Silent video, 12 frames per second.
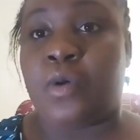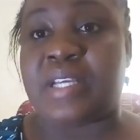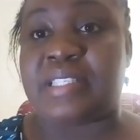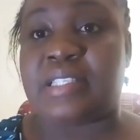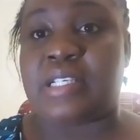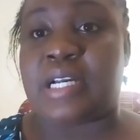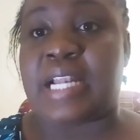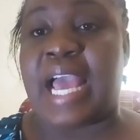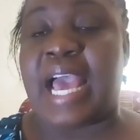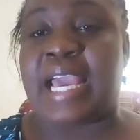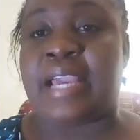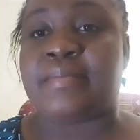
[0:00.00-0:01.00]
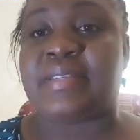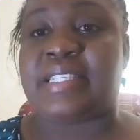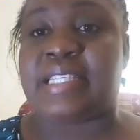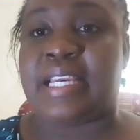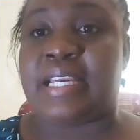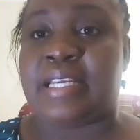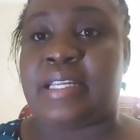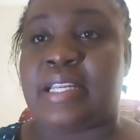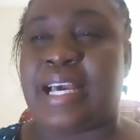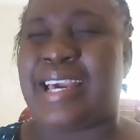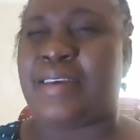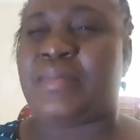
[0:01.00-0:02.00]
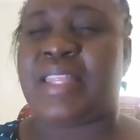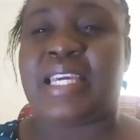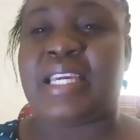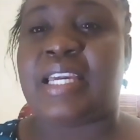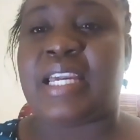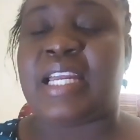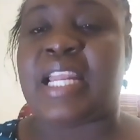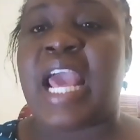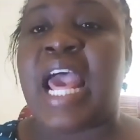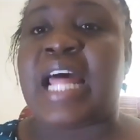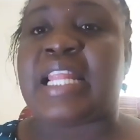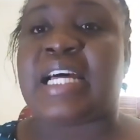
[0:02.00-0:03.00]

question, I am thinking